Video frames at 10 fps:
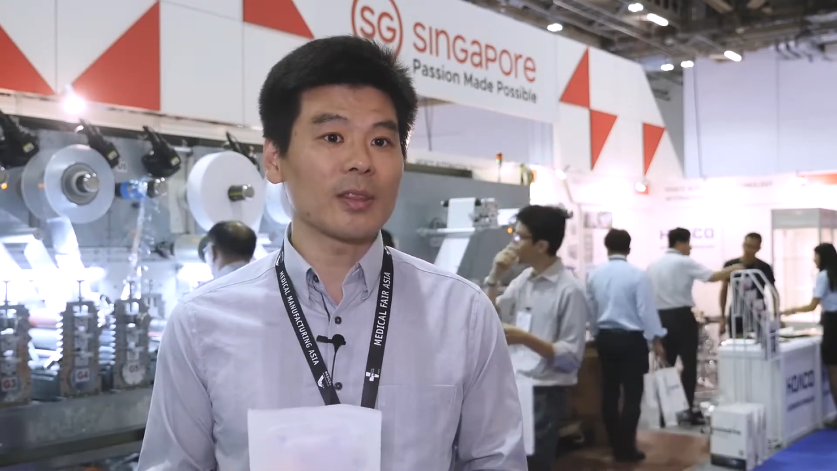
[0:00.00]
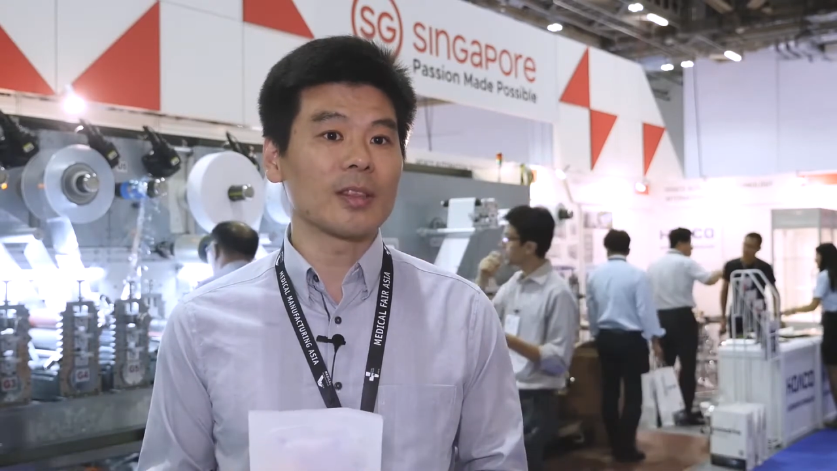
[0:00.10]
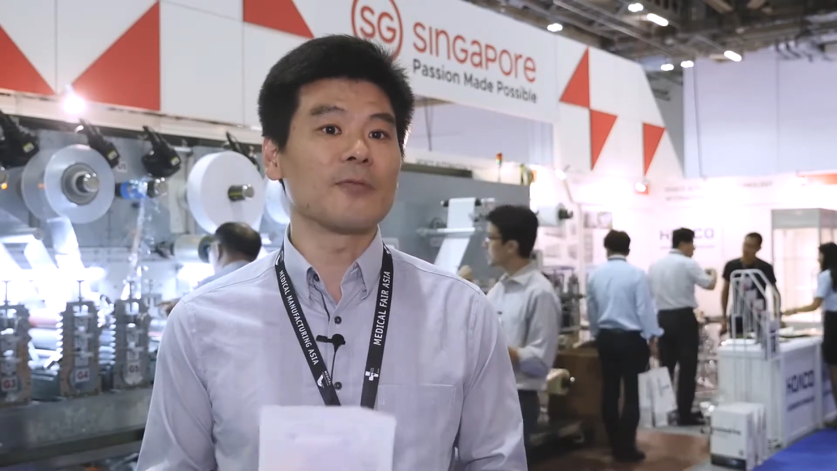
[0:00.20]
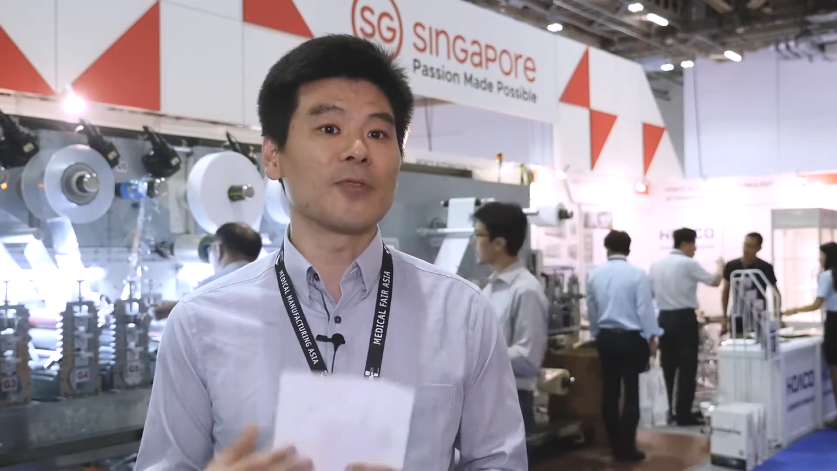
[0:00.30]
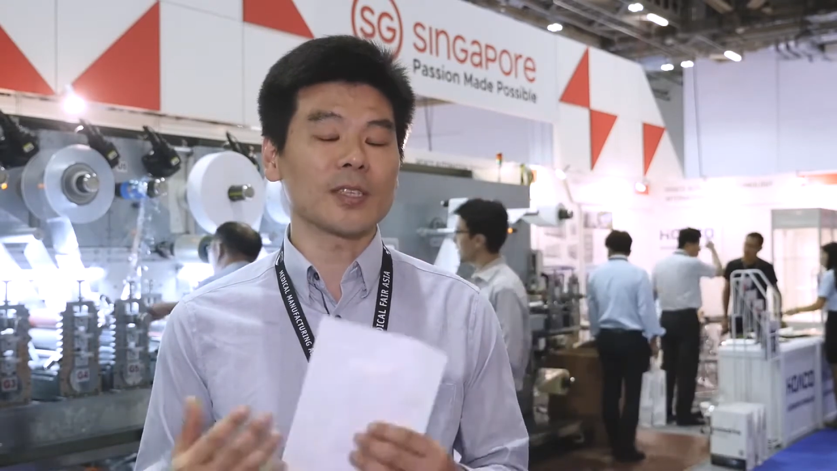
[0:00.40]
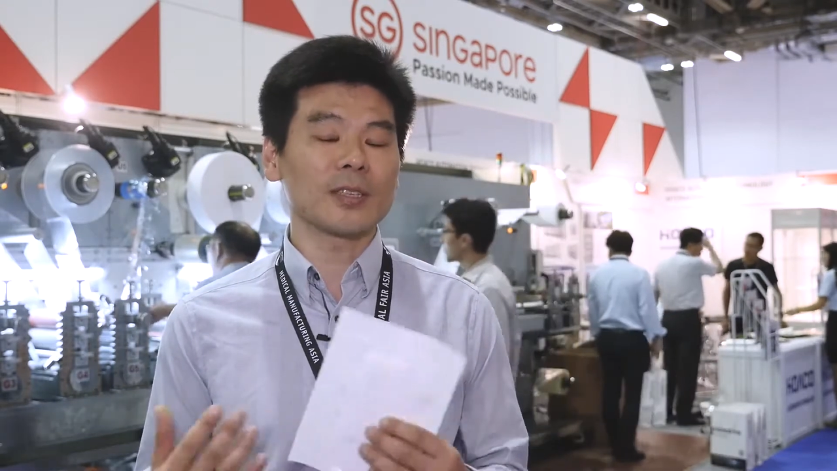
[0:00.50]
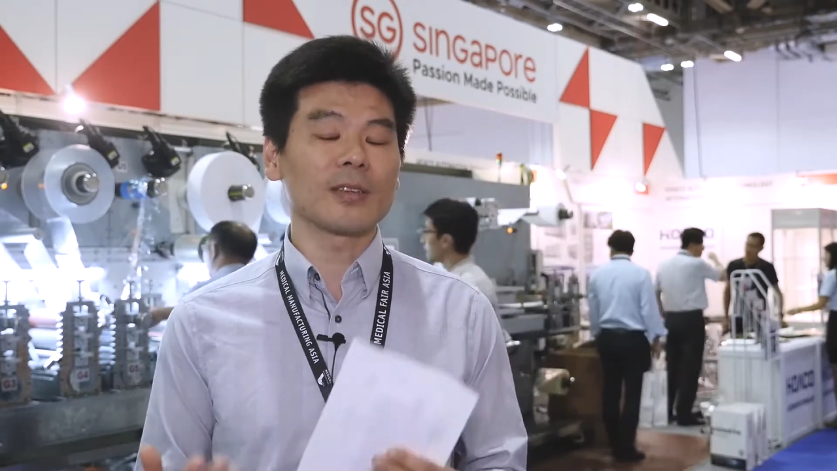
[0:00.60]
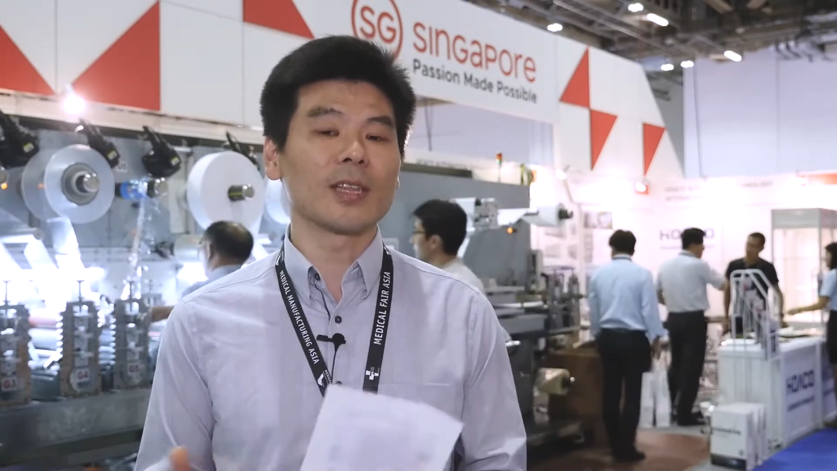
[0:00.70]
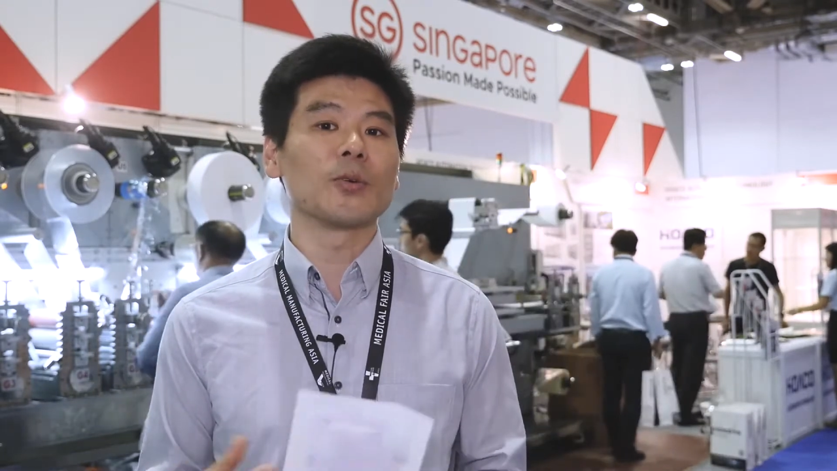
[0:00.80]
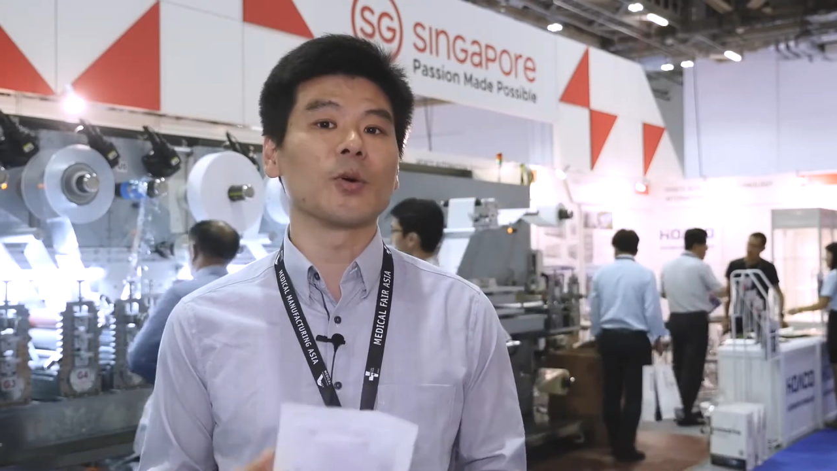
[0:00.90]
the first
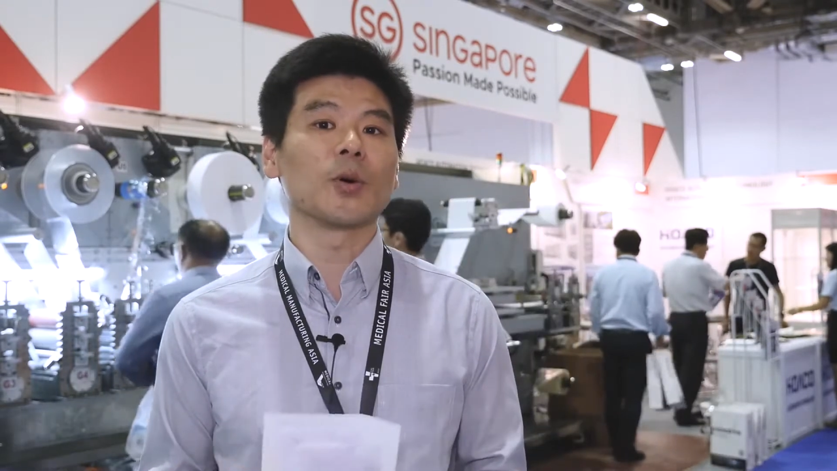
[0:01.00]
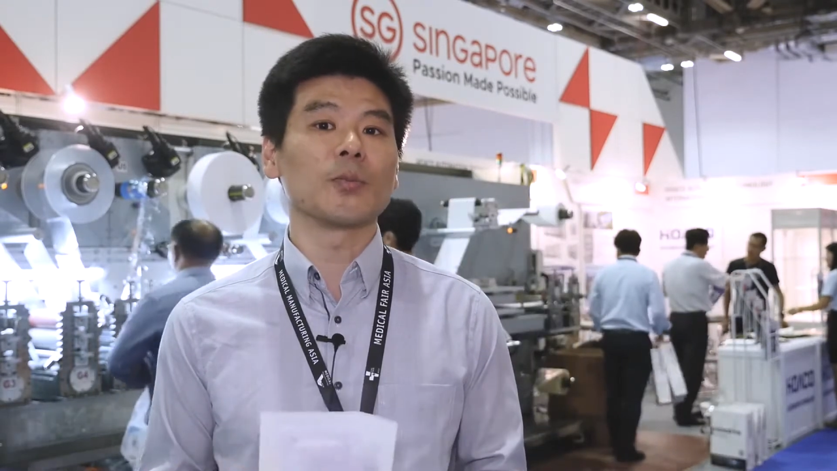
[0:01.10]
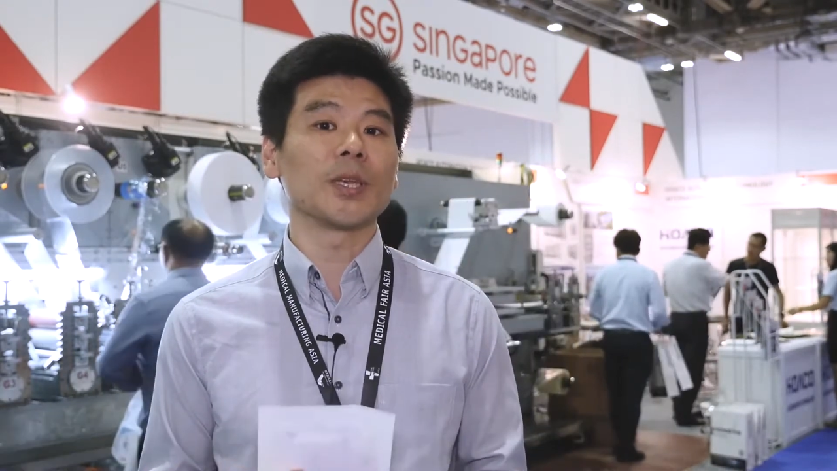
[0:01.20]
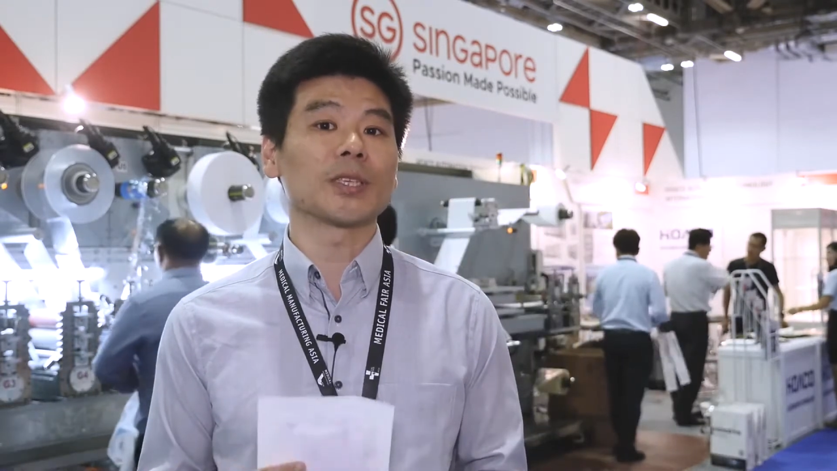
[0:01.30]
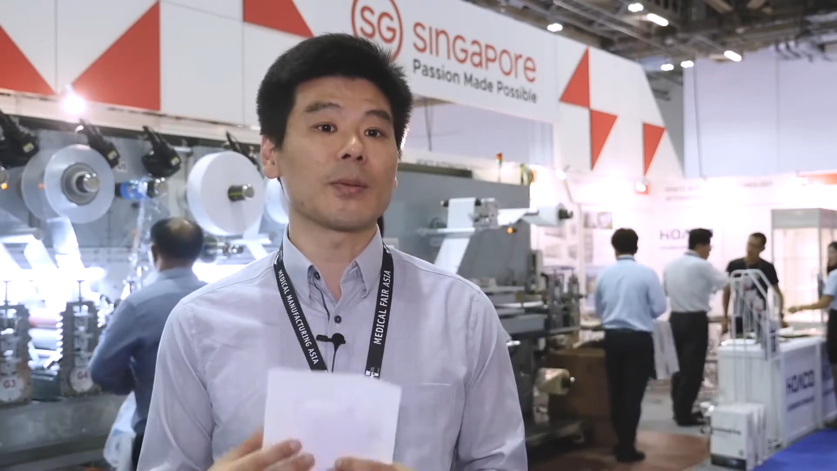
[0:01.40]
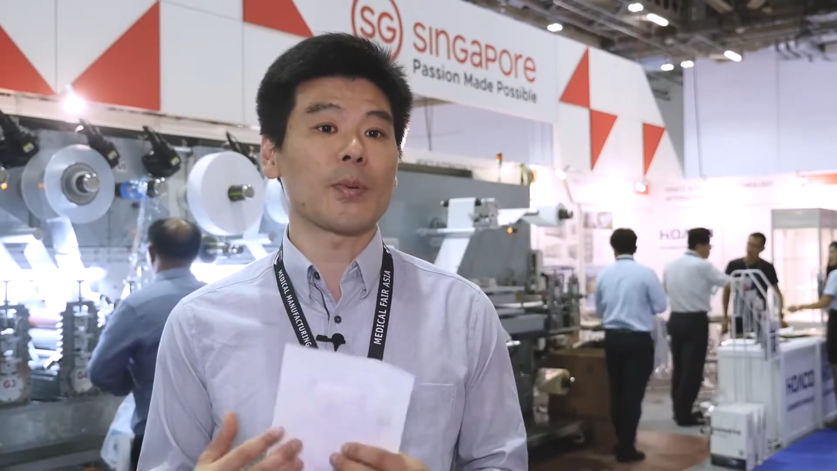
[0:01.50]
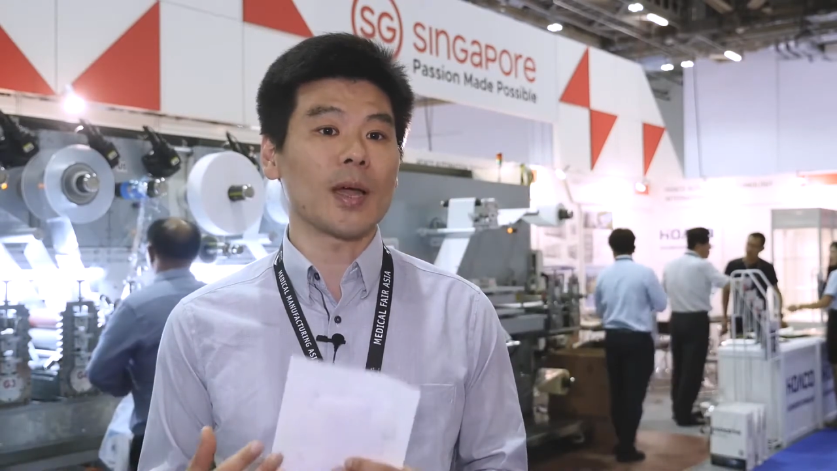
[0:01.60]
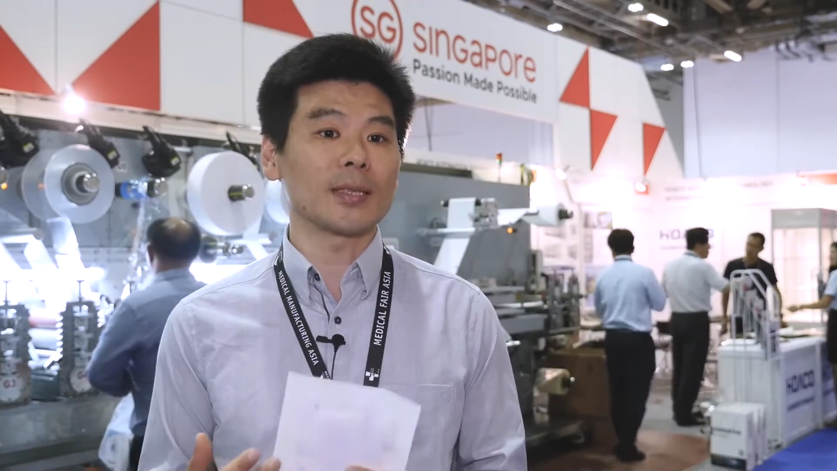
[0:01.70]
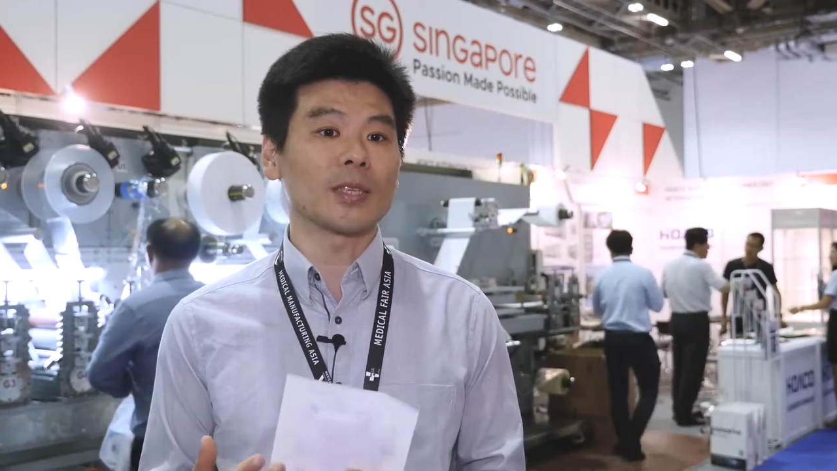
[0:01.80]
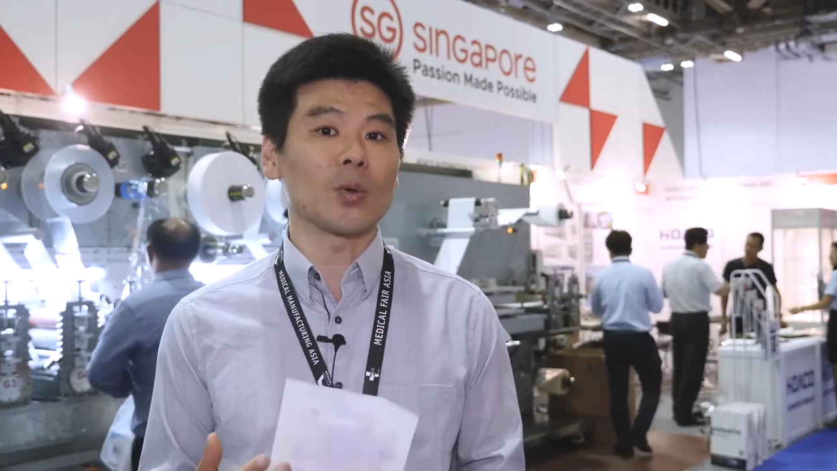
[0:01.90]
thing they will be
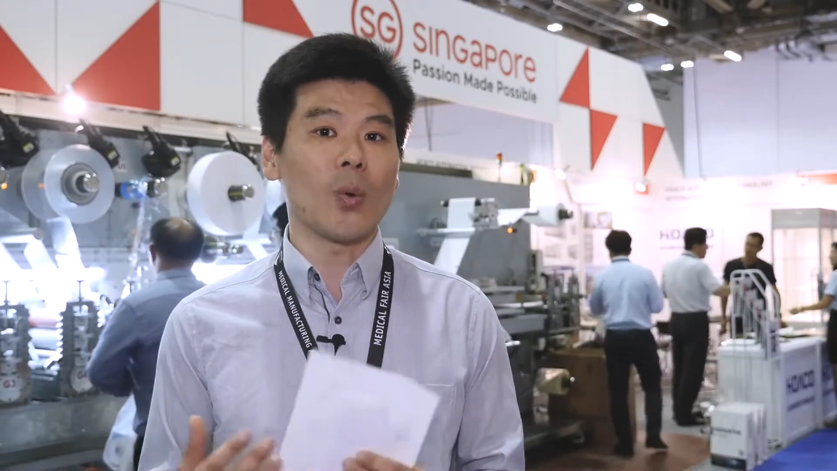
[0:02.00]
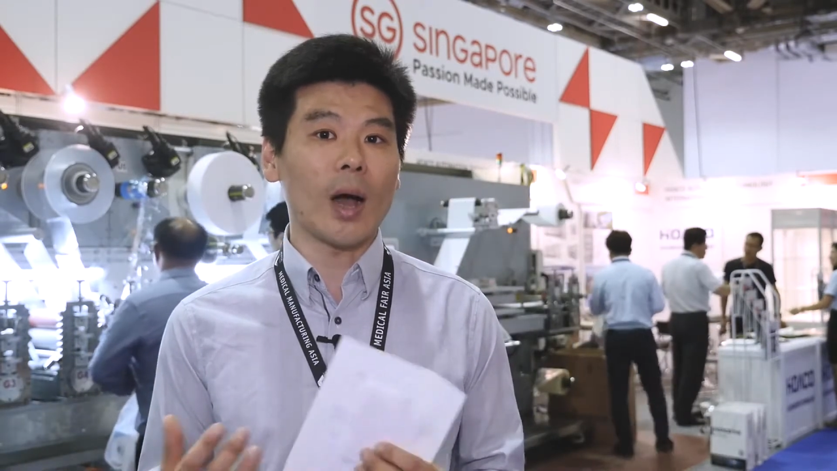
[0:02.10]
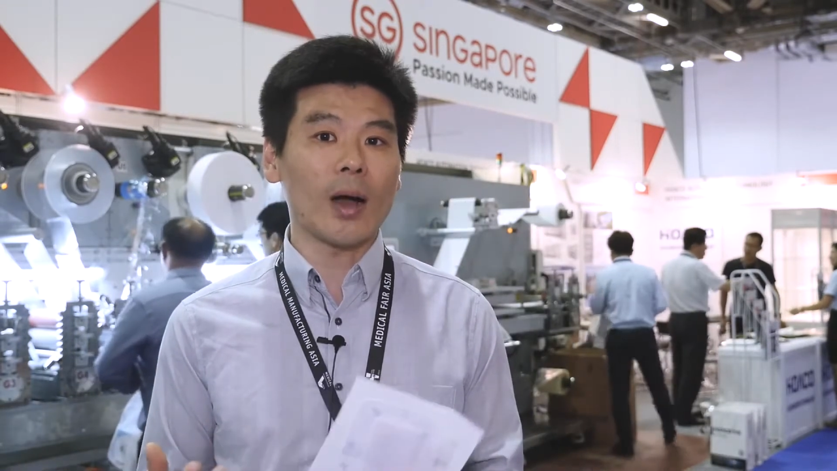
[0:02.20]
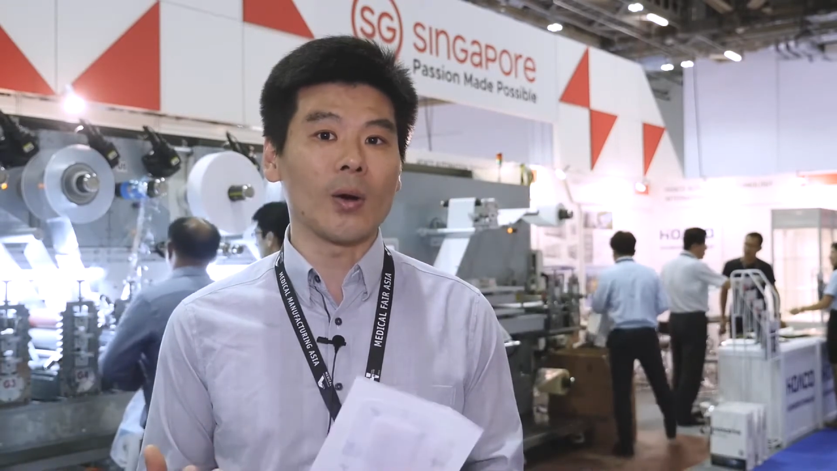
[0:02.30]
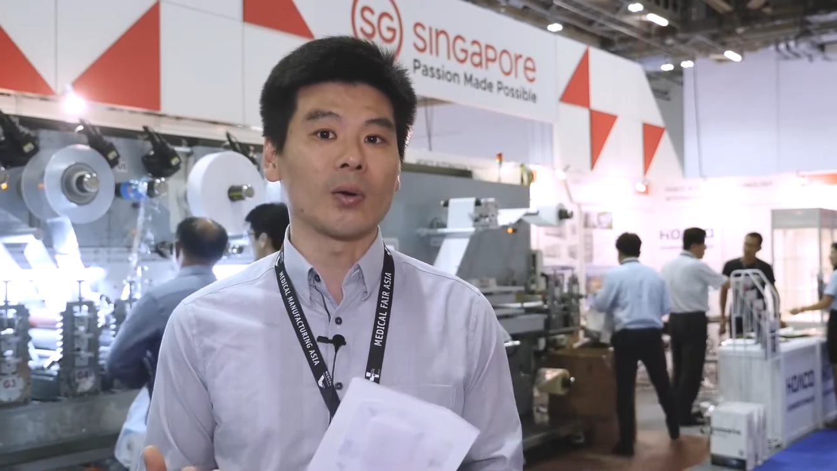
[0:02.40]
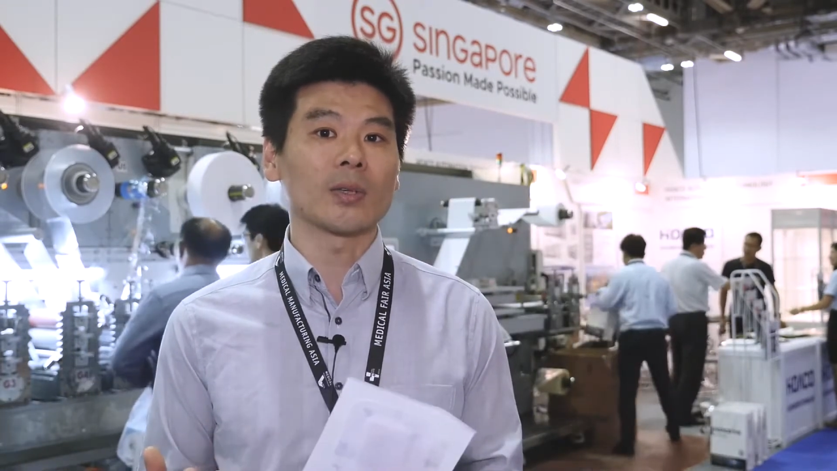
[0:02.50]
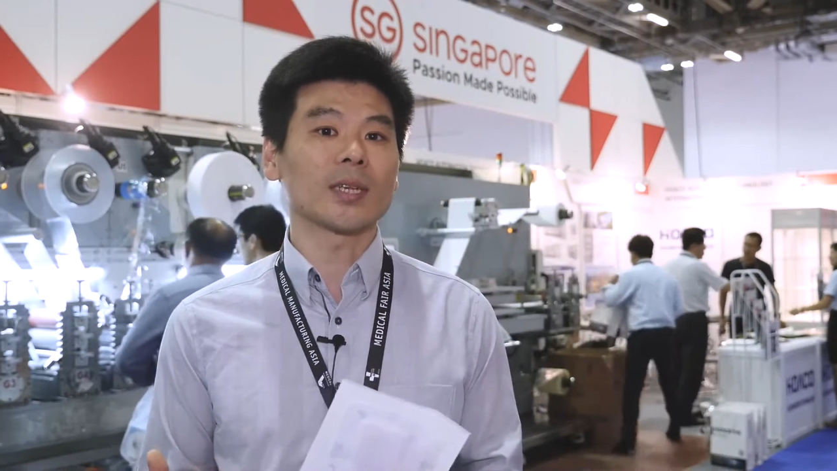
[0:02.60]
surprised is, wow,